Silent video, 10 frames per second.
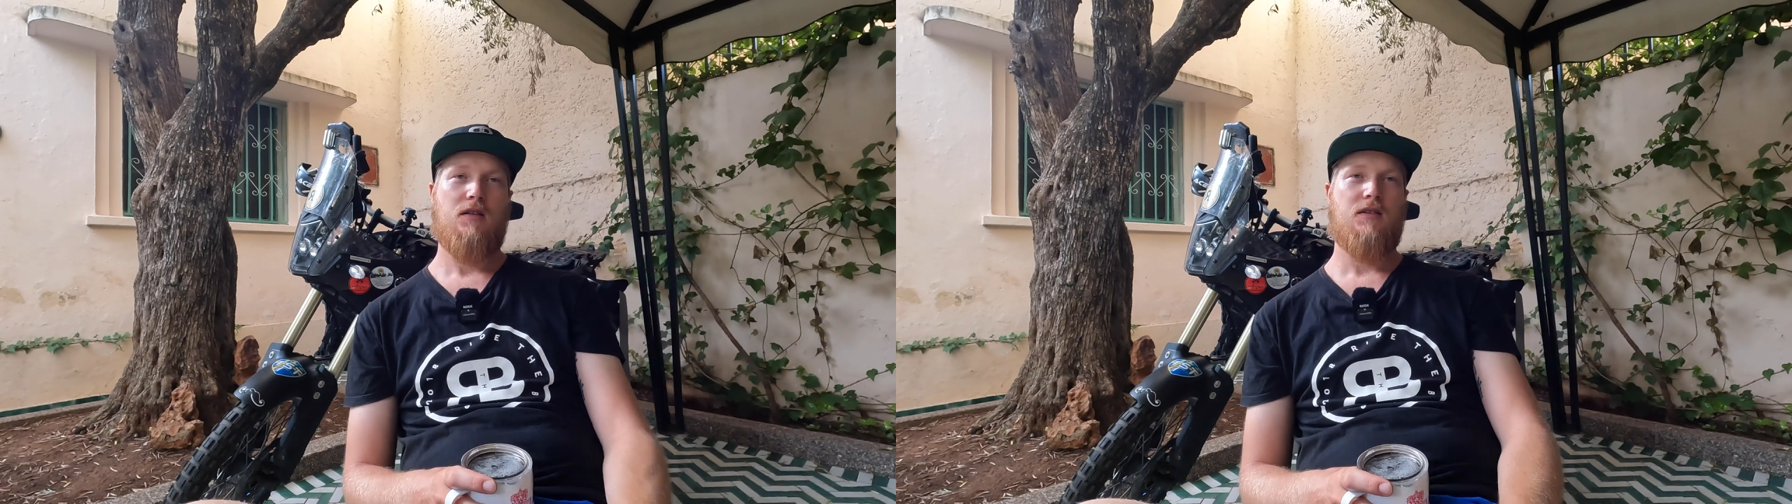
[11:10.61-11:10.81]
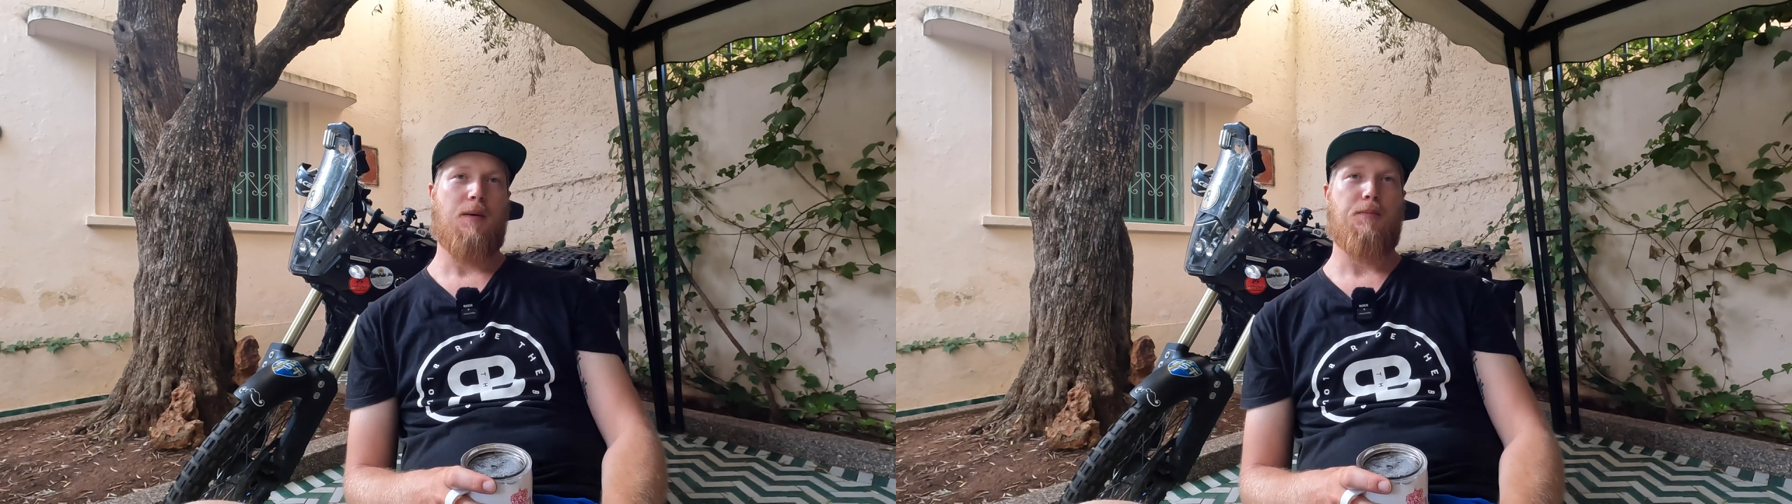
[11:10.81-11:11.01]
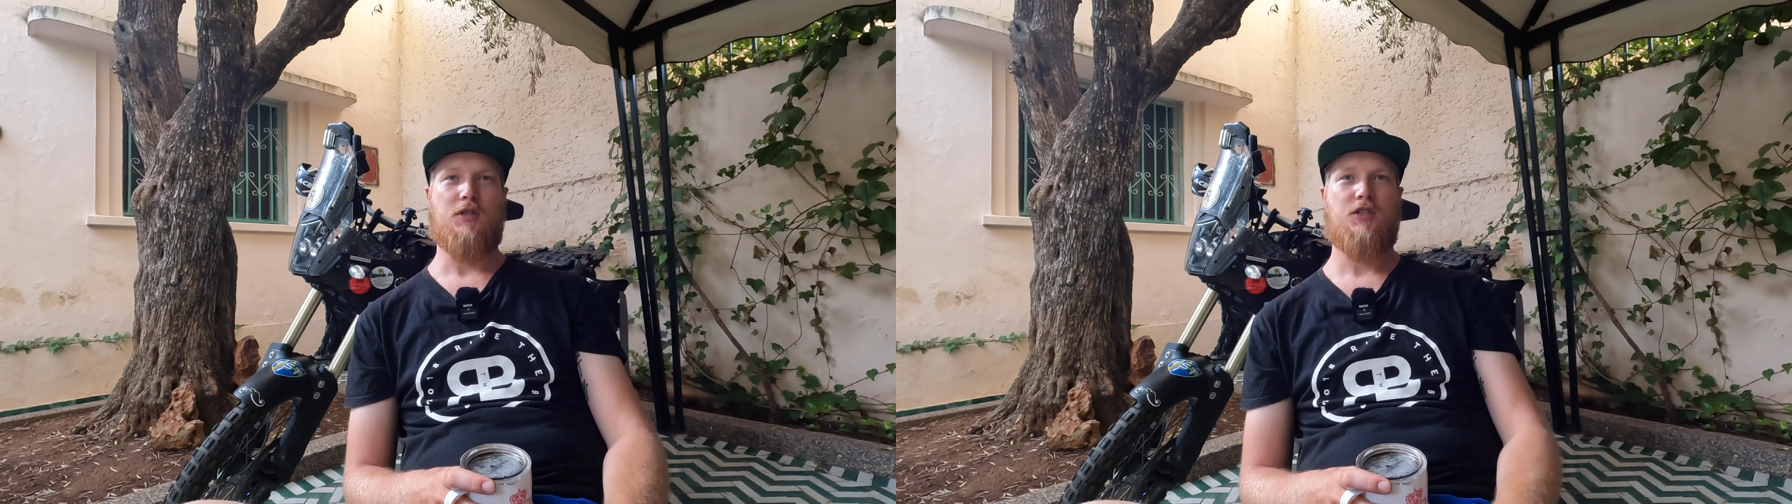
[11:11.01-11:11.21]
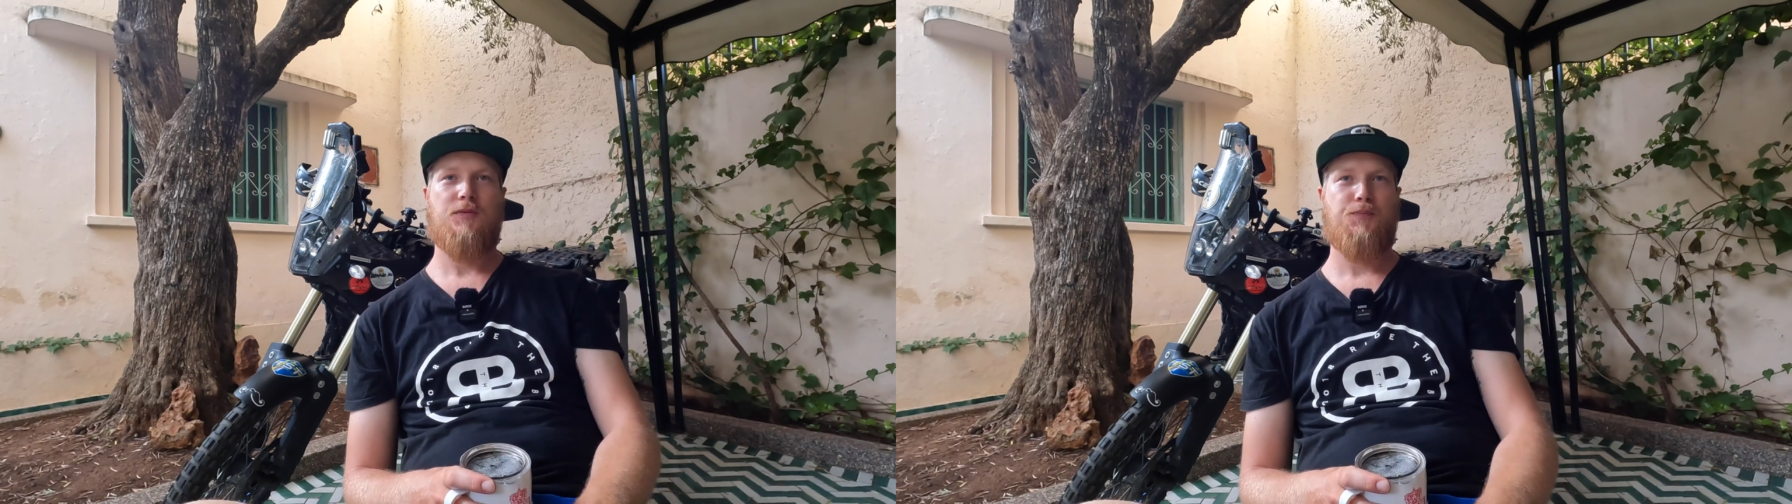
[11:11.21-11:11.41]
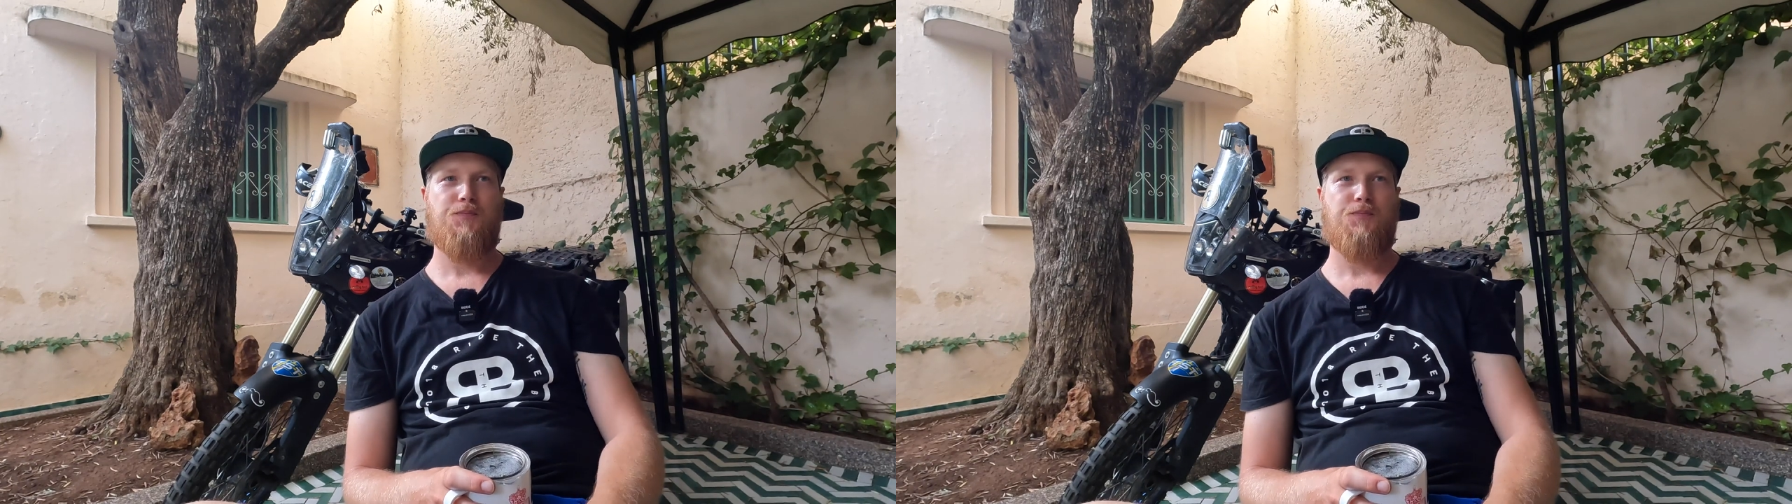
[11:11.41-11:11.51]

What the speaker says: that much.